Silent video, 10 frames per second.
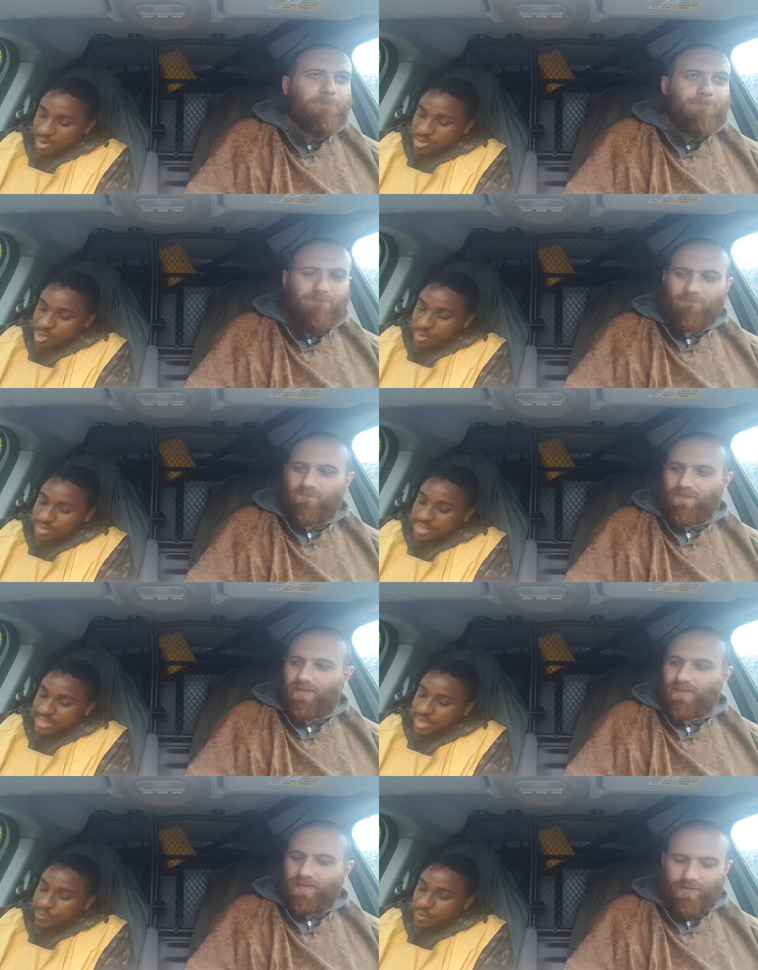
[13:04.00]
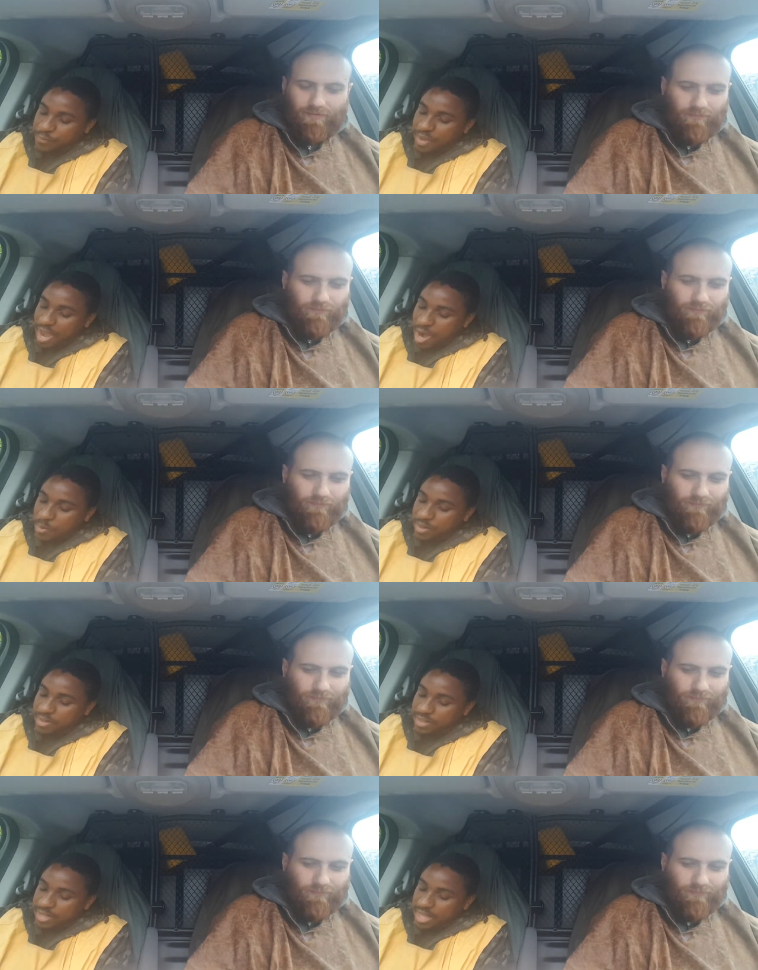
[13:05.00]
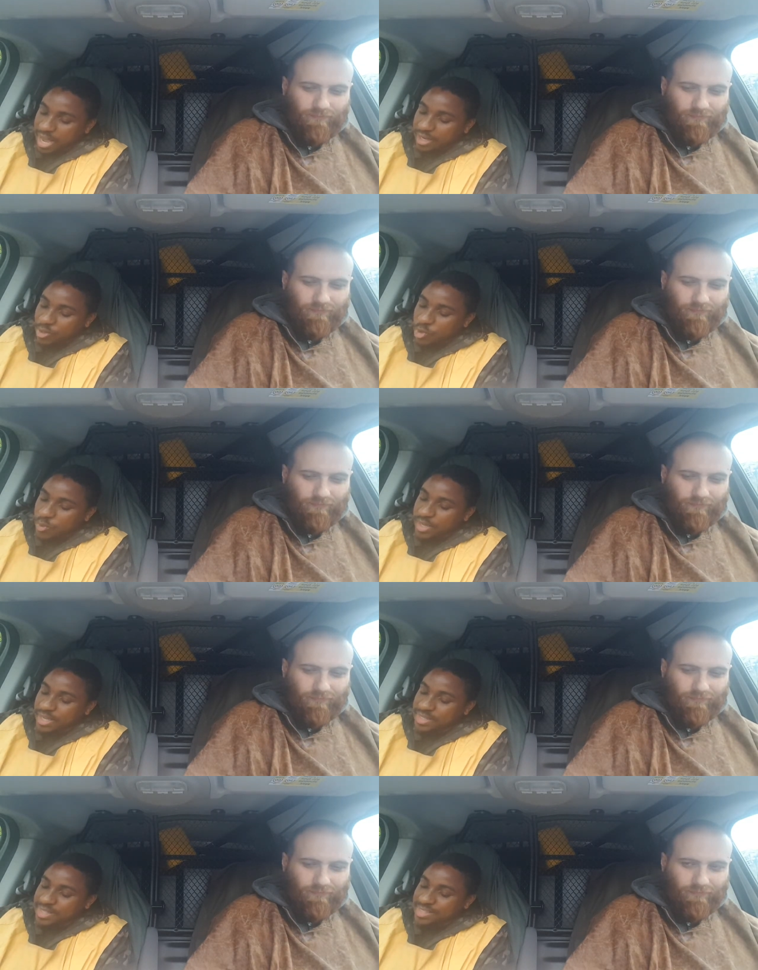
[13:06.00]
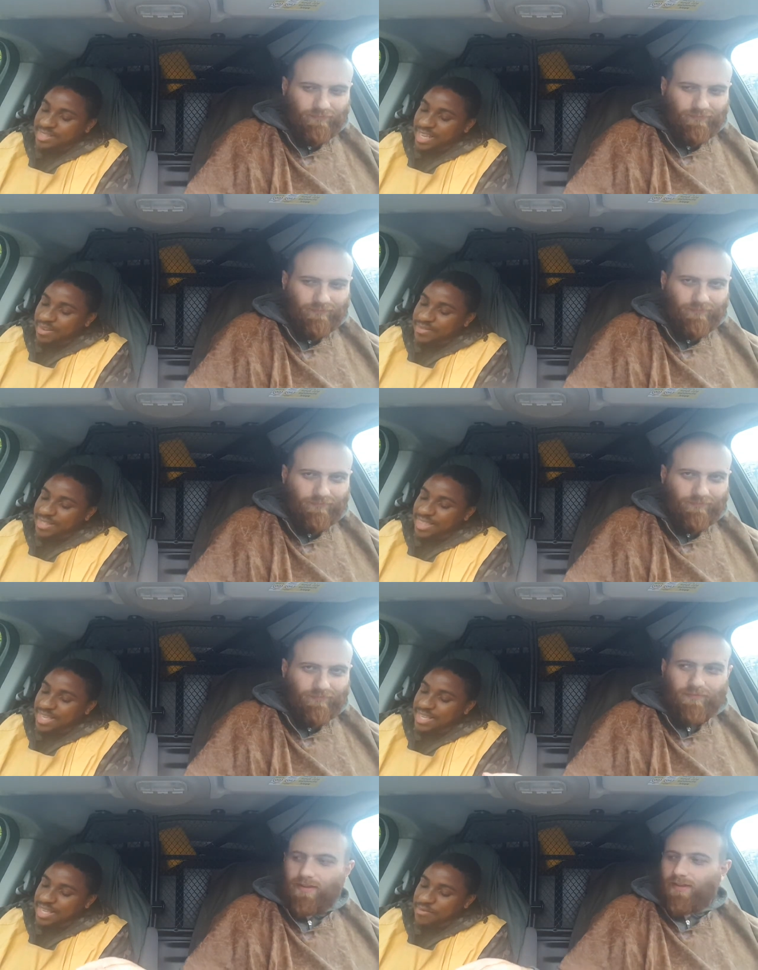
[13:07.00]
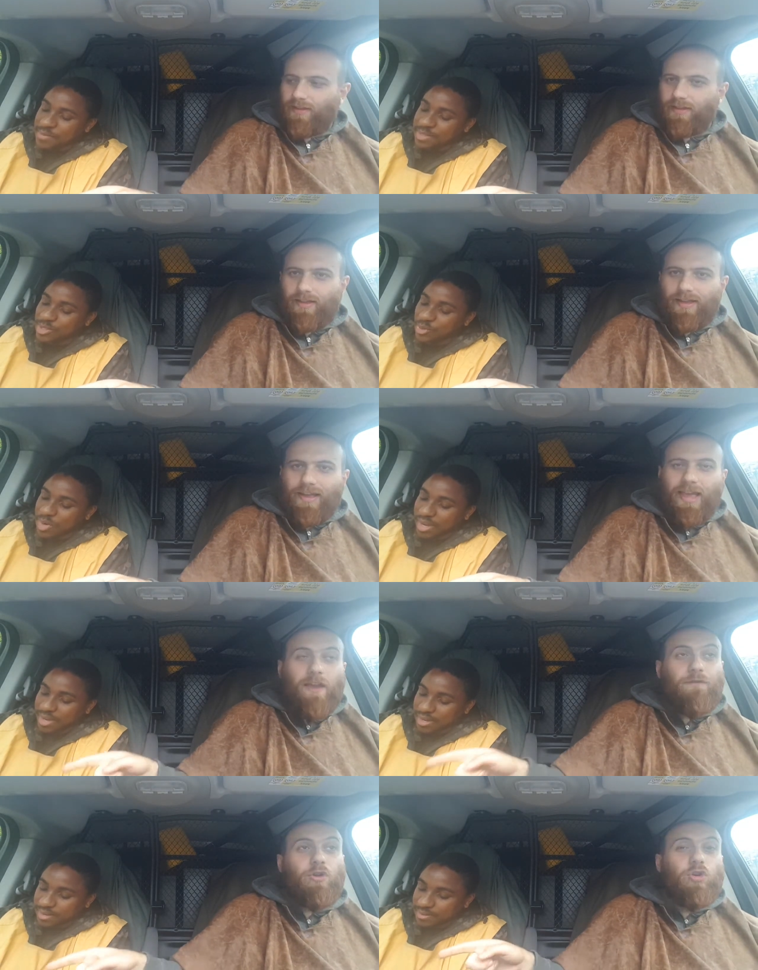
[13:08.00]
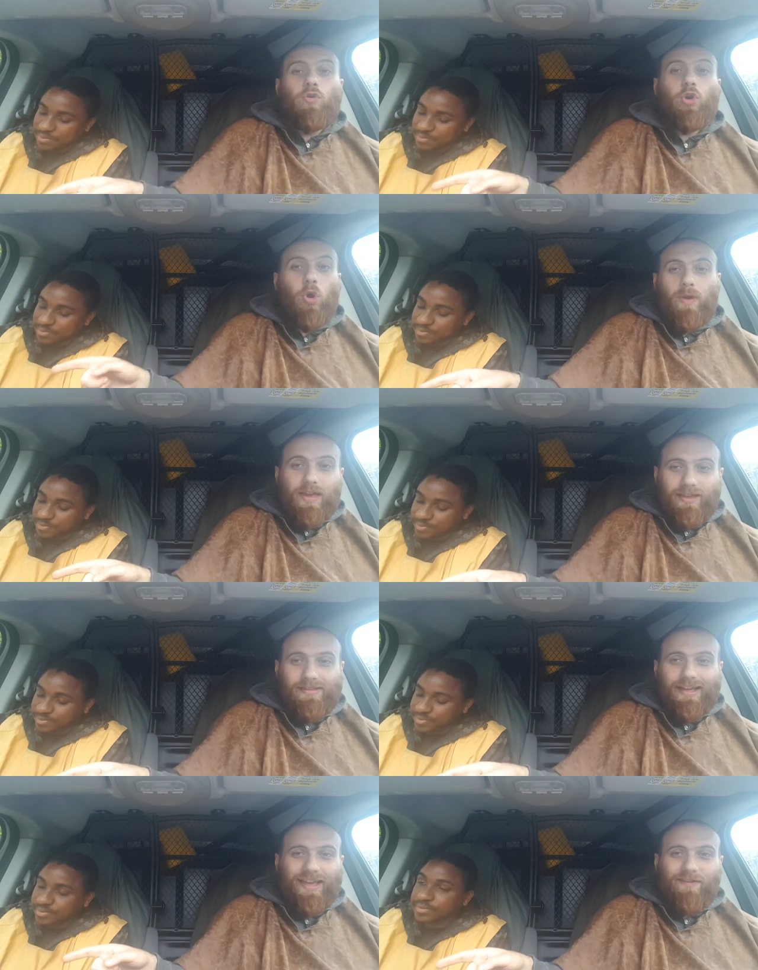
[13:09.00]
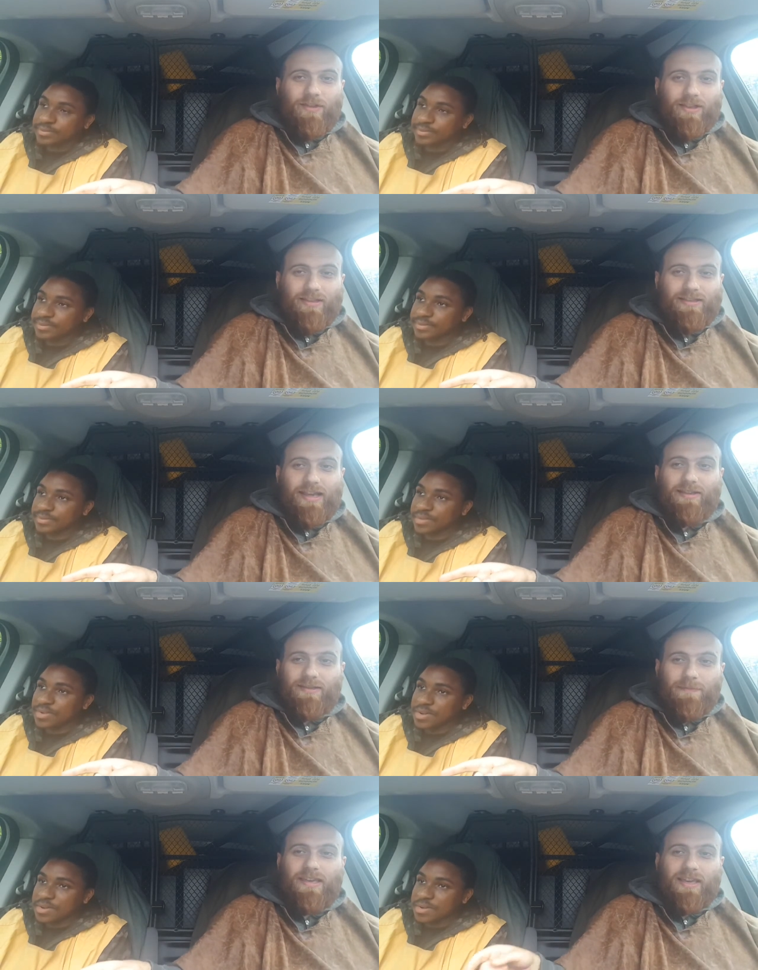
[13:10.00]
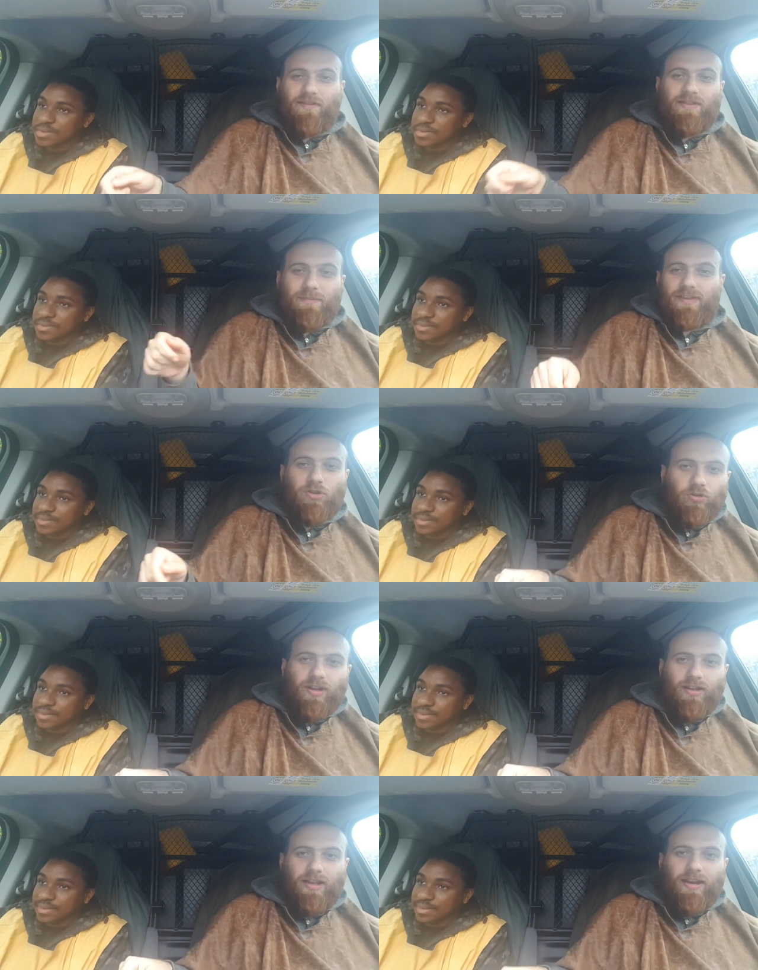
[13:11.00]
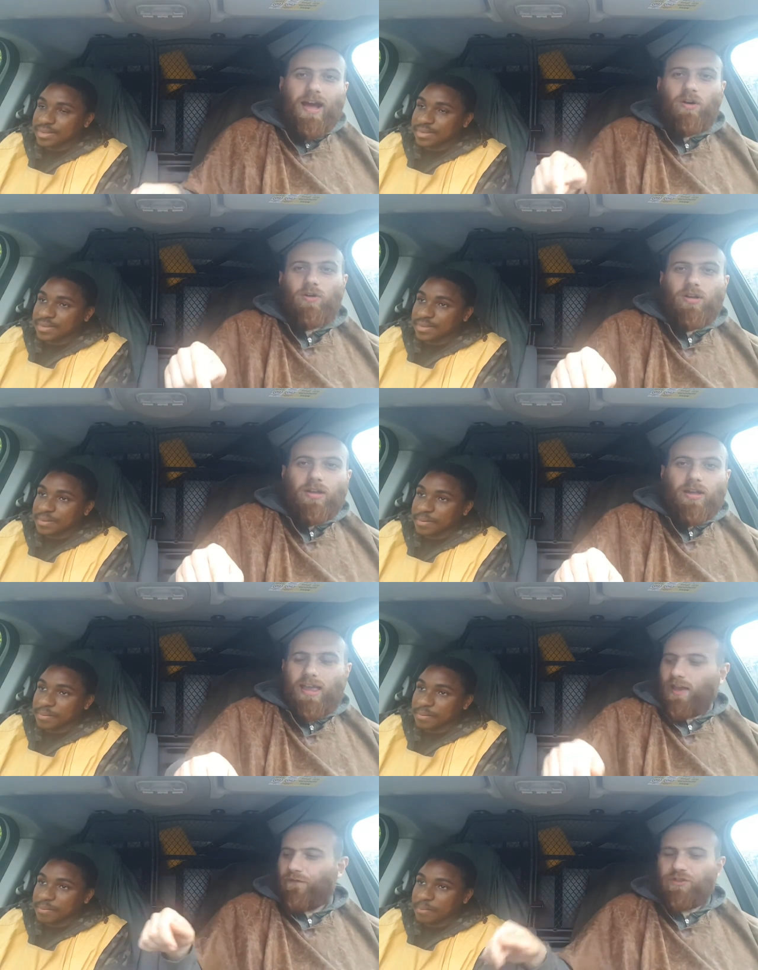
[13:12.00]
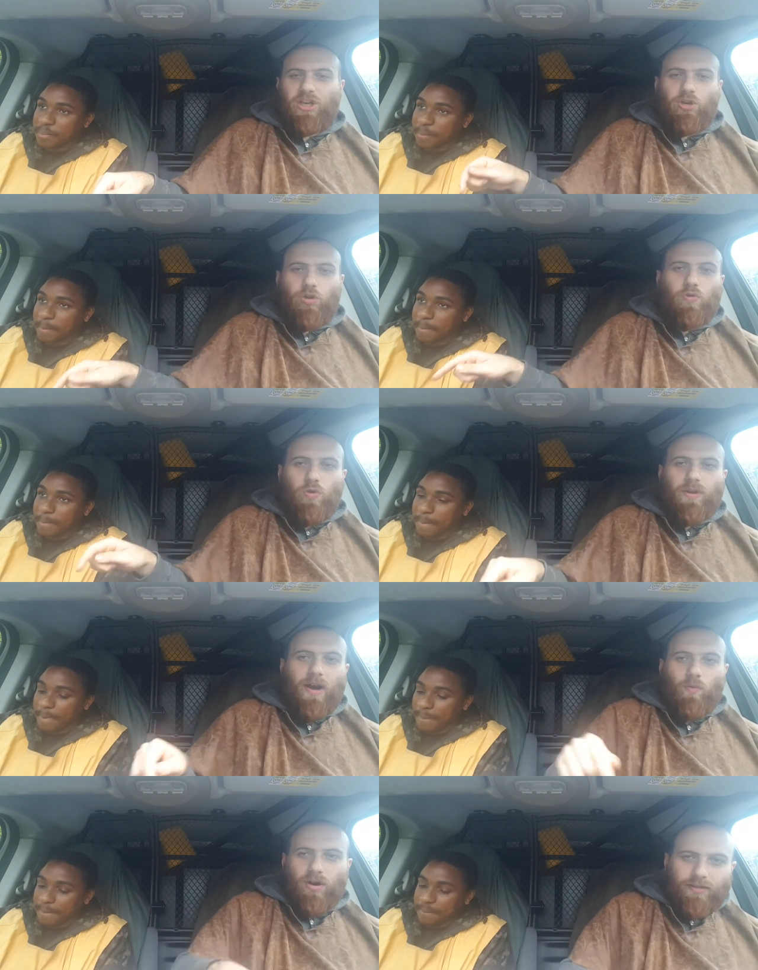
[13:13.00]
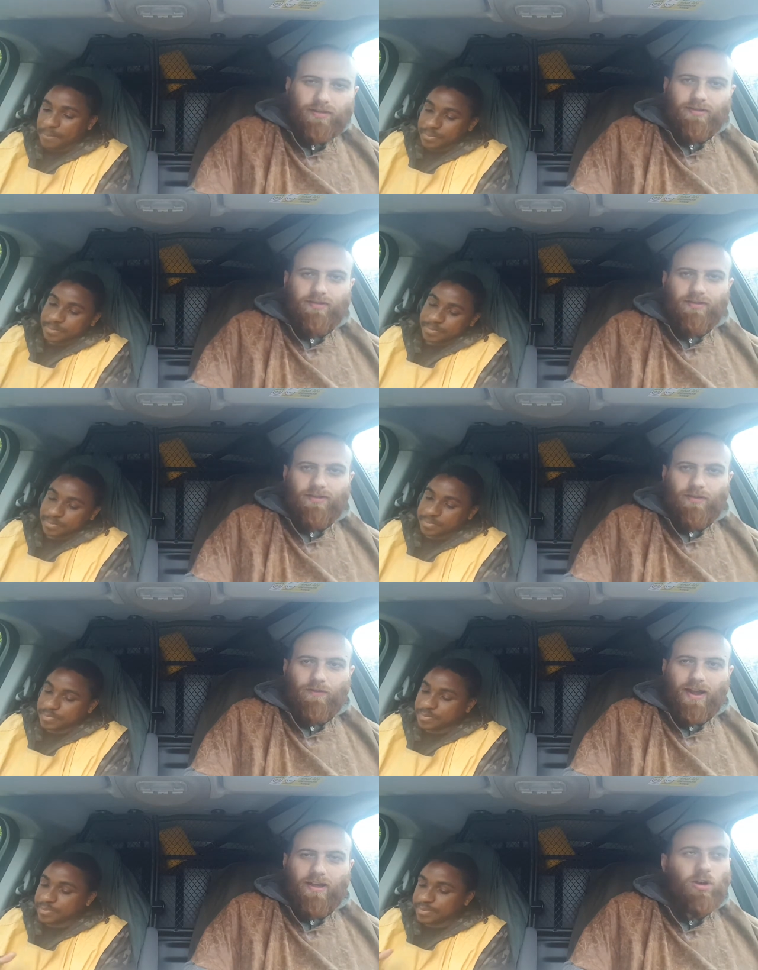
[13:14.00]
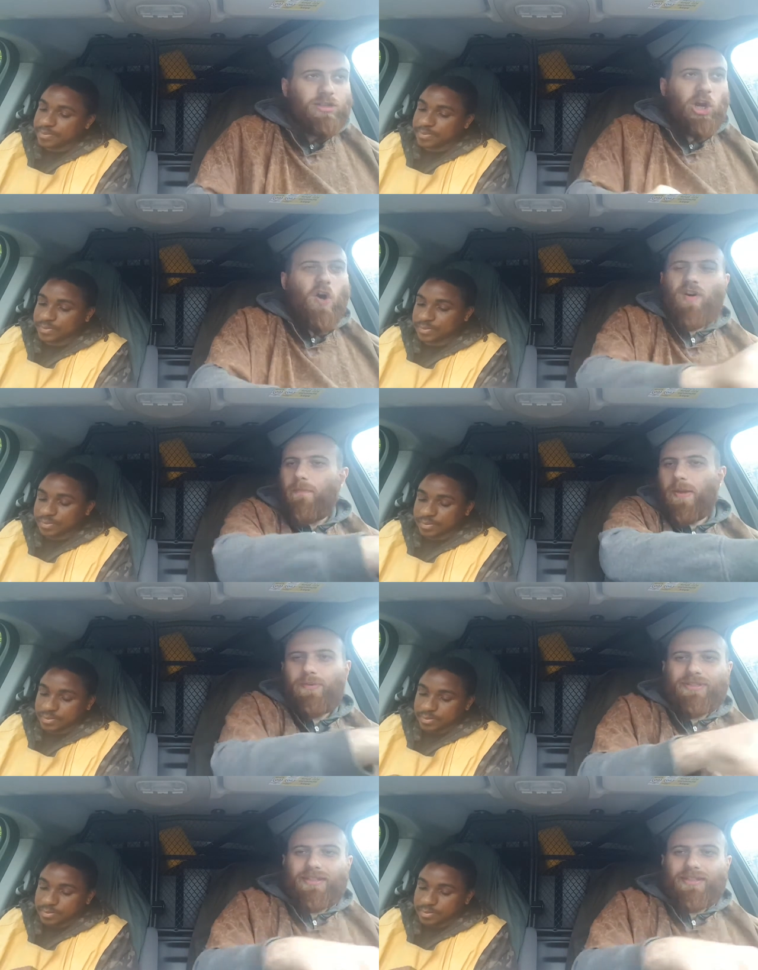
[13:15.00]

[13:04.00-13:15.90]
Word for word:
Speaker 1: thou knewest the gift of Yahweh, and who it is that saith to thee, Give me to drink. If you knew who it is that
Speaker 2: gave it, saith to me, Give it to me to drink. Now, if she knew who that was, right? Because a lot of our people